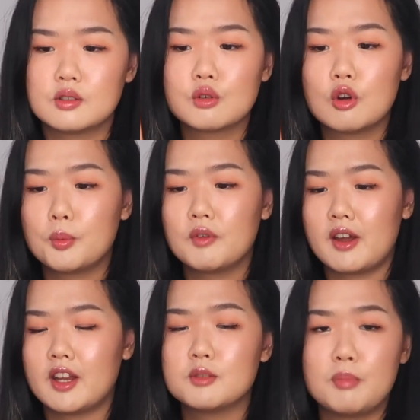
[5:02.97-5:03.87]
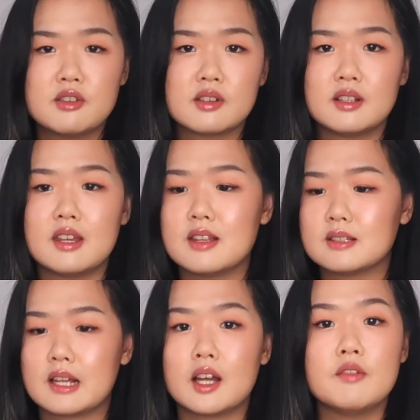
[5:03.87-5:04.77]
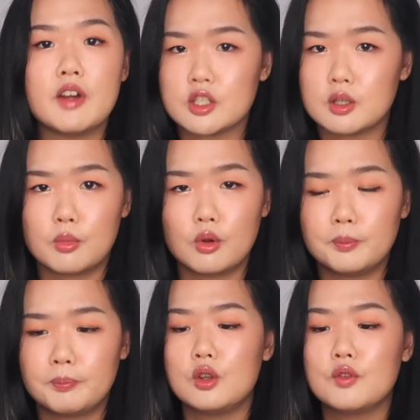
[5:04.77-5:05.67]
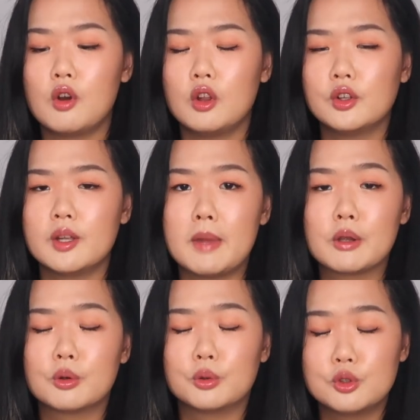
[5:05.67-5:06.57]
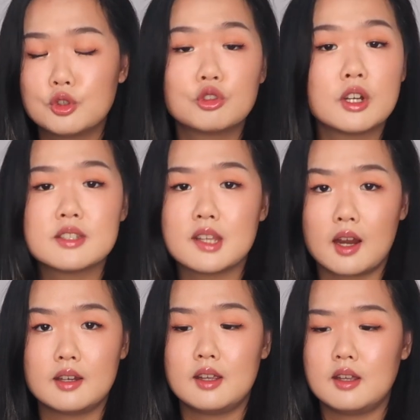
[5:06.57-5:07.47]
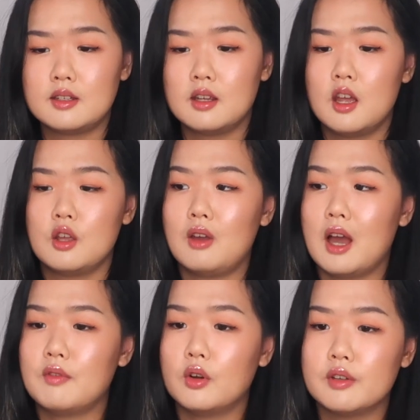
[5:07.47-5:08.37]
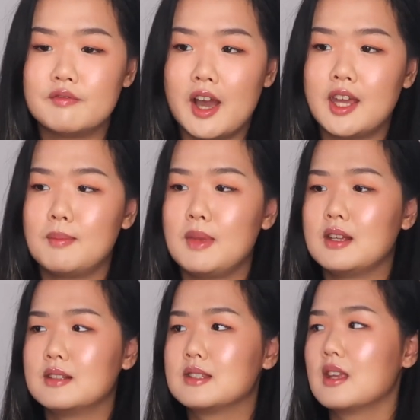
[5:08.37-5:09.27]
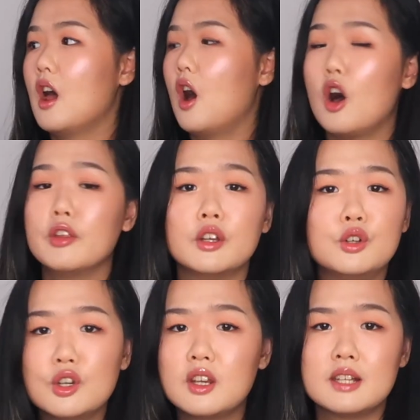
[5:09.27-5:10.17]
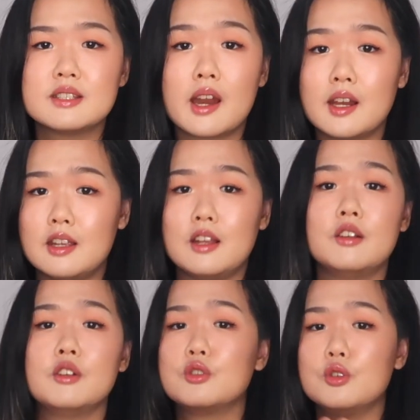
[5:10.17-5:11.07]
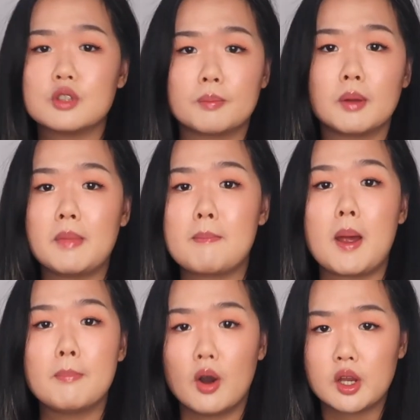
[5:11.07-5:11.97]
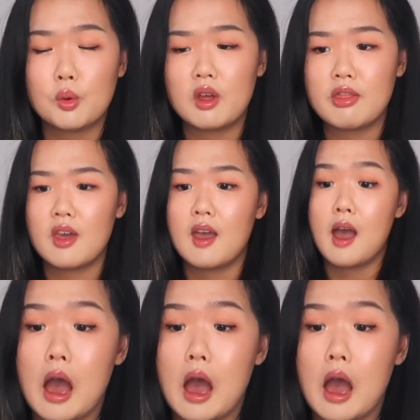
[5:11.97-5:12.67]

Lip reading: So corporate finance basically is like a vegetable. You've got all the micronutrients that I need, you have all the vitamins, all the goodies that I need to supplement my body with.